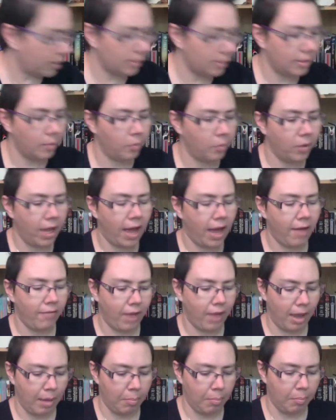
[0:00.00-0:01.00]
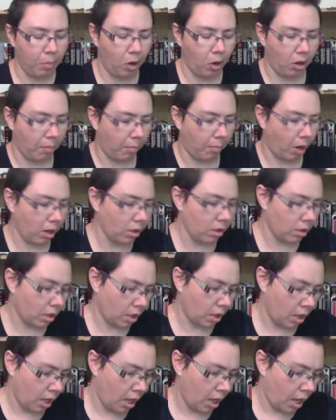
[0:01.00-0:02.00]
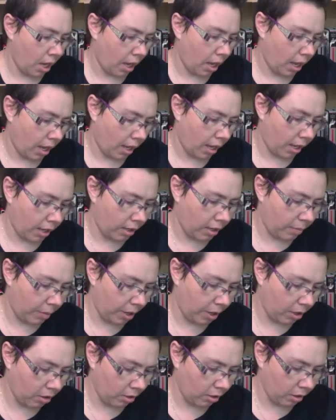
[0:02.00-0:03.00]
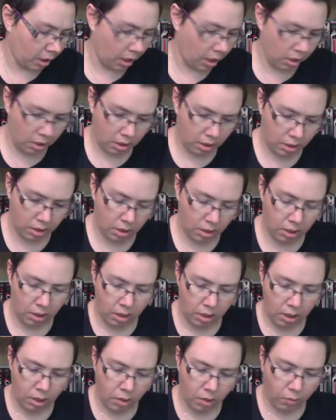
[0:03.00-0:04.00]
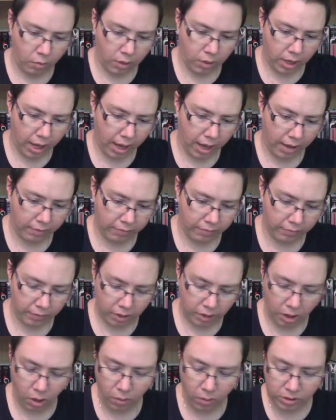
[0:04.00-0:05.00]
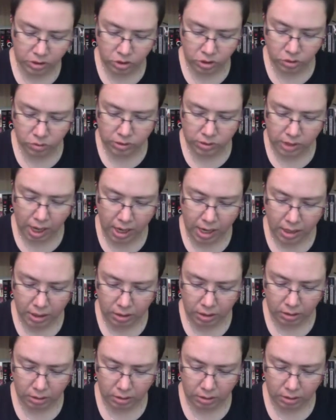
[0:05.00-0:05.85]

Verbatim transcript: up we have a bookmark. And apparently we have, oh, it's two-sided.